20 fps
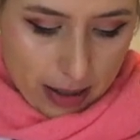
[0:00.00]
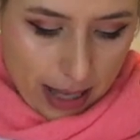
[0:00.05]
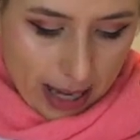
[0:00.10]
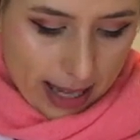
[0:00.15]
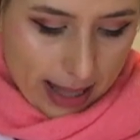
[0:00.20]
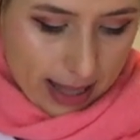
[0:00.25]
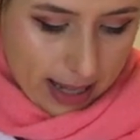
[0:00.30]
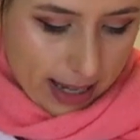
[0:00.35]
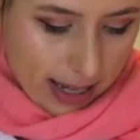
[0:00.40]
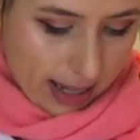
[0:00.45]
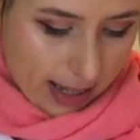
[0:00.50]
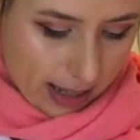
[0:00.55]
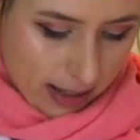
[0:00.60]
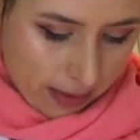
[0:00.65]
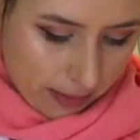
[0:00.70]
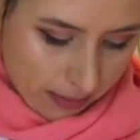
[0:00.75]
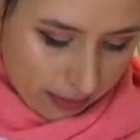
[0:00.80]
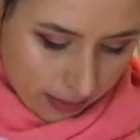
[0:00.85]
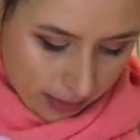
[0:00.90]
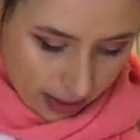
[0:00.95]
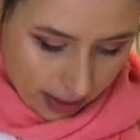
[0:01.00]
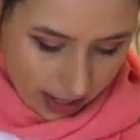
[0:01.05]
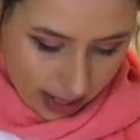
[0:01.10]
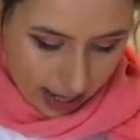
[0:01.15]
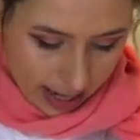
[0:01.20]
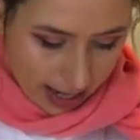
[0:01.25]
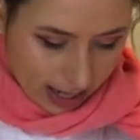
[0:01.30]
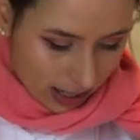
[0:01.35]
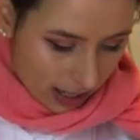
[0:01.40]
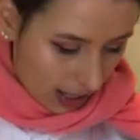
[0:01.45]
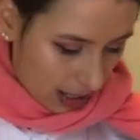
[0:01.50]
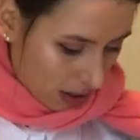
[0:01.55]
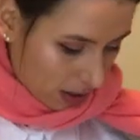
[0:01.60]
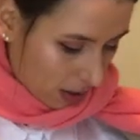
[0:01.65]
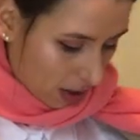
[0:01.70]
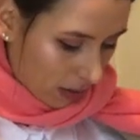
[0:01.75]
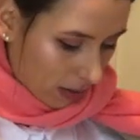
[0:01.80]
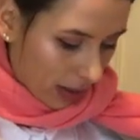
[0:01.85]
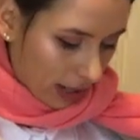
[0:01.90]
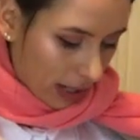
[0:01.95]
I think, yeah, it just
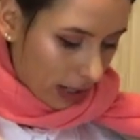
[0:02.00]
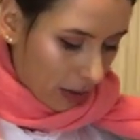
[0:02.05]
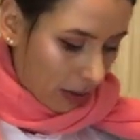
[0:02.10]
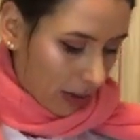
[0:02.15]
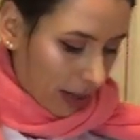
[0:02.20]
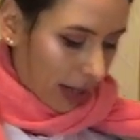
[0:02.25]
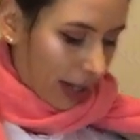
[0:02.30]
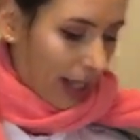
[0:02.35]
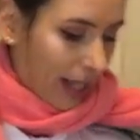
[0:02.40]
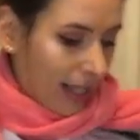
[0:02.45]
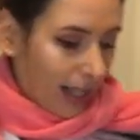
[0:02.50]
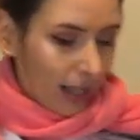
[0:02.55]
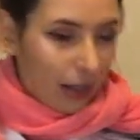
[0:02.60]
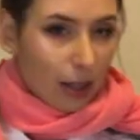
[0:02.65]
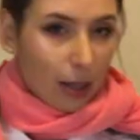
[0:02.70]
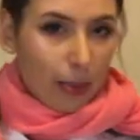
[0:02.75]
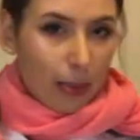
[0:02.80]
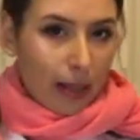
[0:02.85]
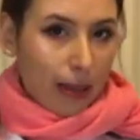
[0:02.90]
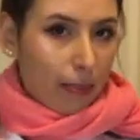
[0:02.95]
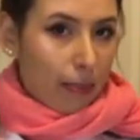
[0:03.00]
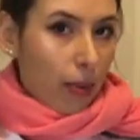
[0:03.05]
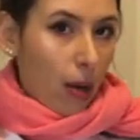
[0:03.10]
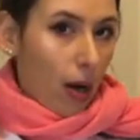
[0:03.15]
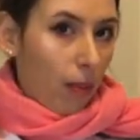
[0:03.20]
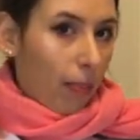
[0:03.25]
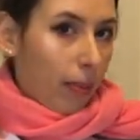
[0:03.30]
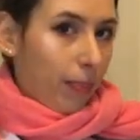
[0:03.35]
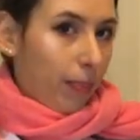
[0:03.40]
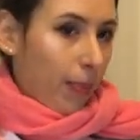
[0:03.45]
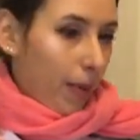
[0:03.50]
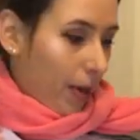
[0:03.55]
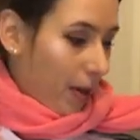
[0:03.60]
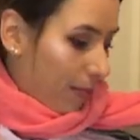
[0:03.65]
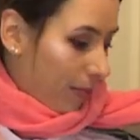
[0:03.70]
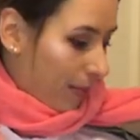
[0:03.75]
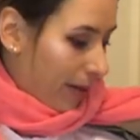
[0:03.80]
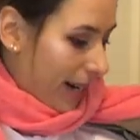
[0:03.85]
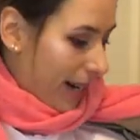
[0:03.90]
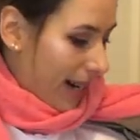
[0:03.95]
looks really good. And there's a little bit of pop of
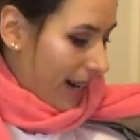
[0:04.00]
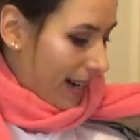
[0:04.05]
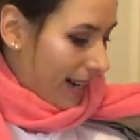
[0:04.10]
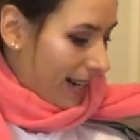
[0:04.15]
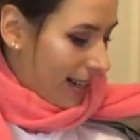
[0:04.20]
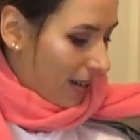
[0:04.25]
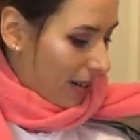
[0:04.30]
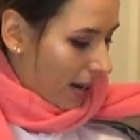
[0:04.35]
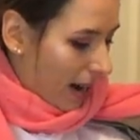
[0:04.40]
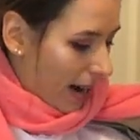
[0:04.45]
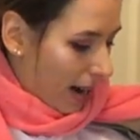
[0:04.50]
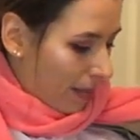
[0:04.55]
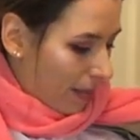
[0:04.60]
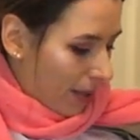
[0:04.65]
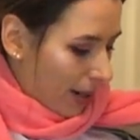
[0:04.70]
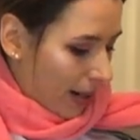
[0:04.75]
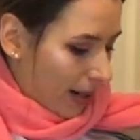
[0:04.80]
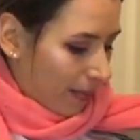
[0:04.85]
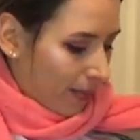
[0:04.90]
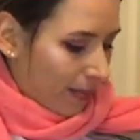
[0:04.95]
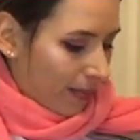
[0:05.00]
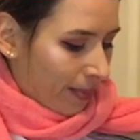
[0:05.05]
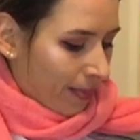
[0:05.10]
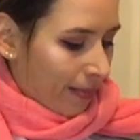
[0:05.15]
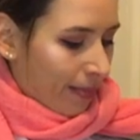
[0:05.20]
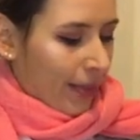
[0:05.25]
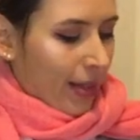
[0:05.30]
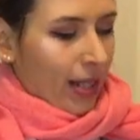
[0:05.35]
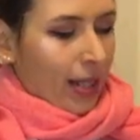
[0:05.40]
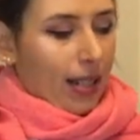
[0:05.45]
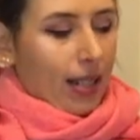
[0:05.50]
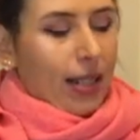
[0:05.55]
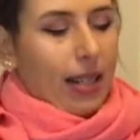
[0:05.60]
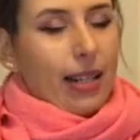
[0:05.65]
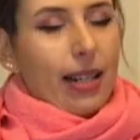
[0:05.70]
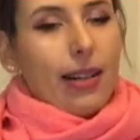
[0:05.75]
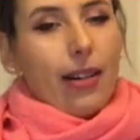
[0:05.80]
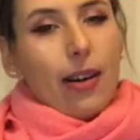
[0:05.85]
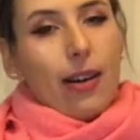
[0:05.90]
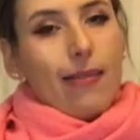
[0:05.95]
Burberry inside, but
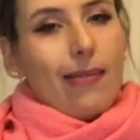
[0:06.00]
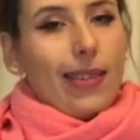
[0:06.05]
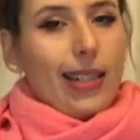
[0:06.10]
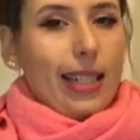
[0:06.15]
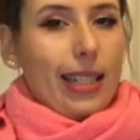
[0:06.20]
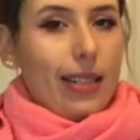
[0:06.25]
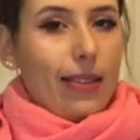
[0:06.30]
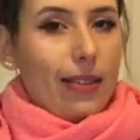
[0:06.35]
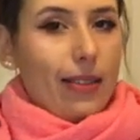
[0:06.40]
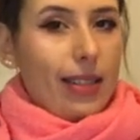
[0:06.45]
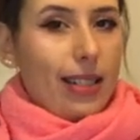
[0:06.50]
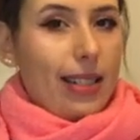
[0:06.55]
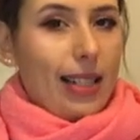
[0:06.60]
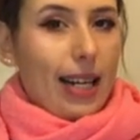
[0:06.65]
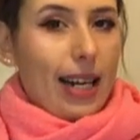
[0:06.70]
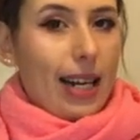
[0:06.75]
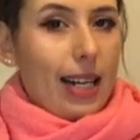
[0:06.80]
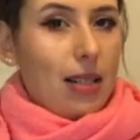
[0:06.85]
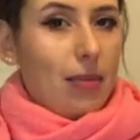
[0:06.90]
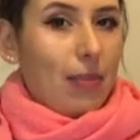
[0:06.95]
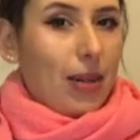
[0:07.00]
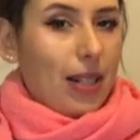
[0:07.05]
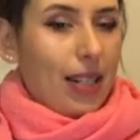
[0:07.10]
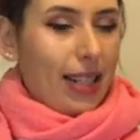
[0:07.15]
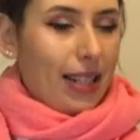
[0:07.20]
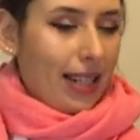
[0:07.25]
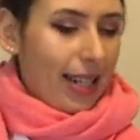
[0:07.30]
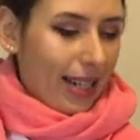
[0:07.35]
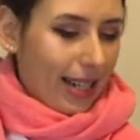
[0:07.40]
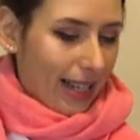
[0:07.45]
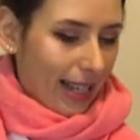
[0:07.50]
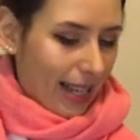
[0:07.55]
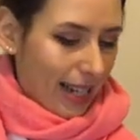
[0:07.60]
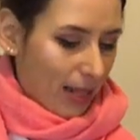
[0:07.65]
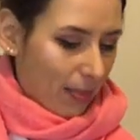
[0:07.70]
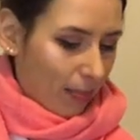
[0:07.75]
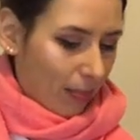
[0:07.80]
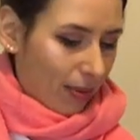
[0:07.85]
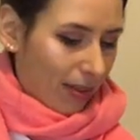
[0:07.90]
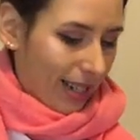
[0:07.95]
you don't really notice that as much. I think
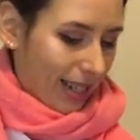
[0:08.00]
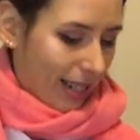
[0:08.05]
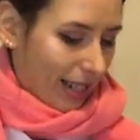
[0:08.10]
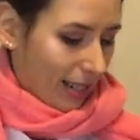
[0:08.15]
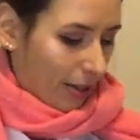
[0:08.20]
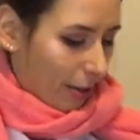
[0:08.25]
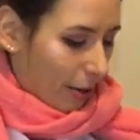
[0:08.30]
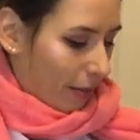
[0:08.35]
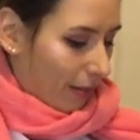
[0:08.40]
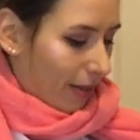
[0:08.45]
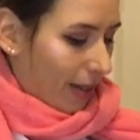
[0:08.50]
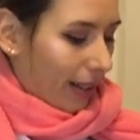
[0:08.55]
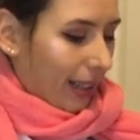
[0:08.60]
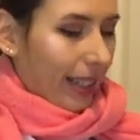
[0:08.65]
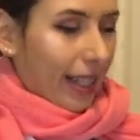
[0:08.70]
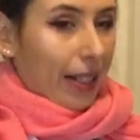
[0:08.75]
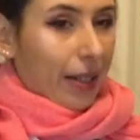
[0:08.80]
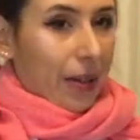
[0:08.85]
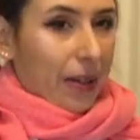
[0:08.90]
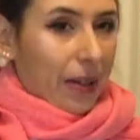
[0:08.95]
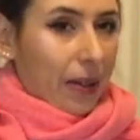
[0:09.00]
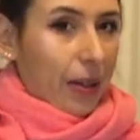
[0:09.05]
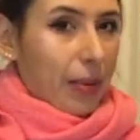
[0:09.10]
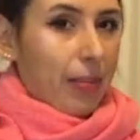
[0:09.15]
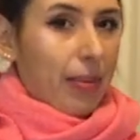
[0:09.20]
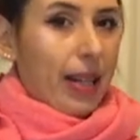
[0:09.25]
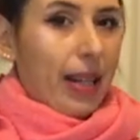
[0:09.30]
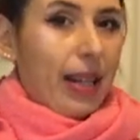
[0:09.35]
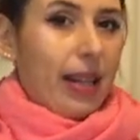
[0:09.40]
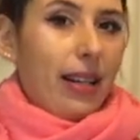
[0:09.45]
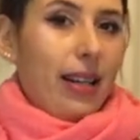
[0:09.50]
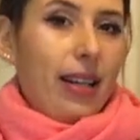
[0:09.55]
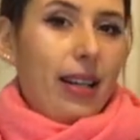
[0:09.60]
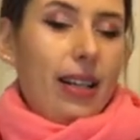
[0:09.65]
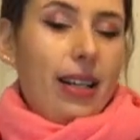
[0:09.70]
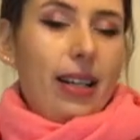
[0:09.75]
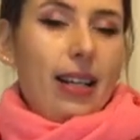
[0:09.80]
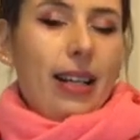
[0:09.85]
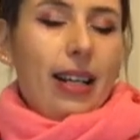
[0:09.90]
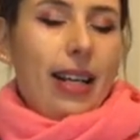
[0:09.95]
these prints don't really go, but
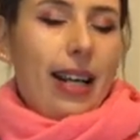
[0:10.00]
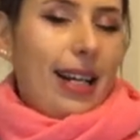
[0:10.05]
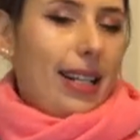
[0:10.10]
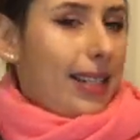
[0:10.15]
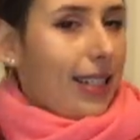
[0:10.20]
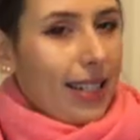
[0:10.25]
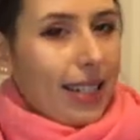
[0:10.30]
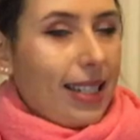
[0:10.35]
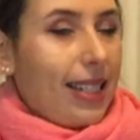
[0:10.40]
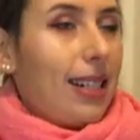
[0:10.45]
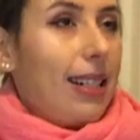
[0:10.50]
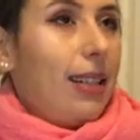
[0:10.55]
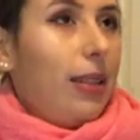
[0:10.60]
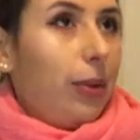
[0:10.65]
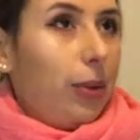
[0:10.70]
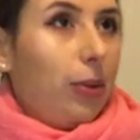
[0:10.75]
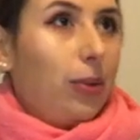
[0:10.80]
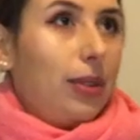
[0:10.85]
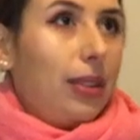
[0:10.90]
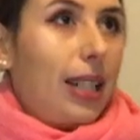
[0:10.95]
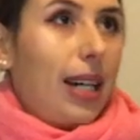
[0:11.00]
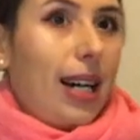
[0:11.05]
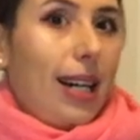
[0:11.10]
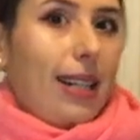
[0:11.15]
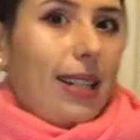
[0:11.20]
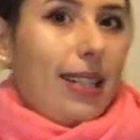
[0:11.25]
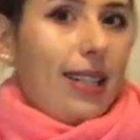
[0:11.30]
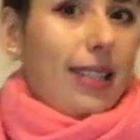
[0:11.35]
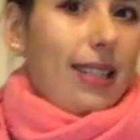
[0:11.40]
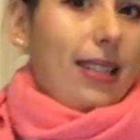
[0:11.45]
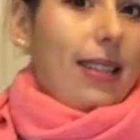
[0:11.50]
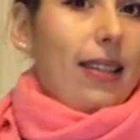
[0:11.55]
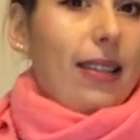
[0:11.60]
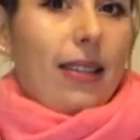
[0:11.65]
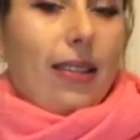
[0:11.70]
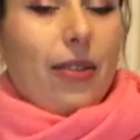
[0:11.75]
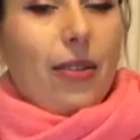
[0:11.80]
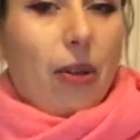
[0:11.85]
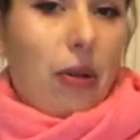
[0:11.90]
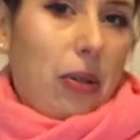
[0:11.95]
It's just a little touch, so
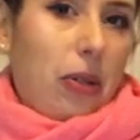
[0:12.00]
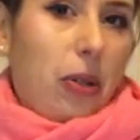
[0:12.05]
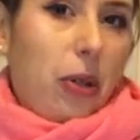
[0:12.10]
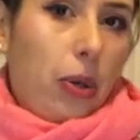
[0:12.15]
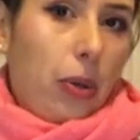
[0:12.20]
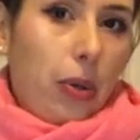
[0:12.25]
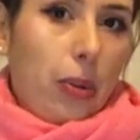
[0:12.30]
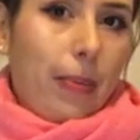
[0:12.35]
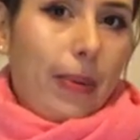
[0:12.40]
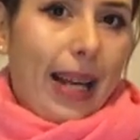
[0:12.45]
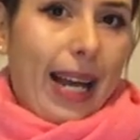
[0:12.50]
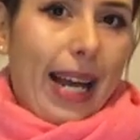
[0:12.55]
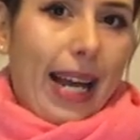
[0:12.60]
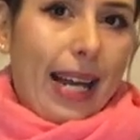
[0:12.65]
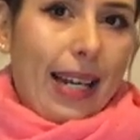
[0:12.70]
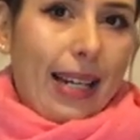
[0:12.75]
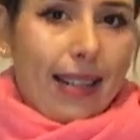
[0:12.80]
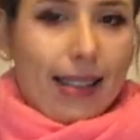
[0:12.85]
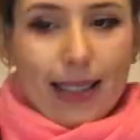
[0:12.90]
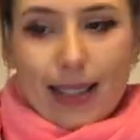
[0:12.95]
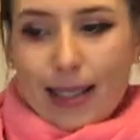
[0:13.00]
not too bad.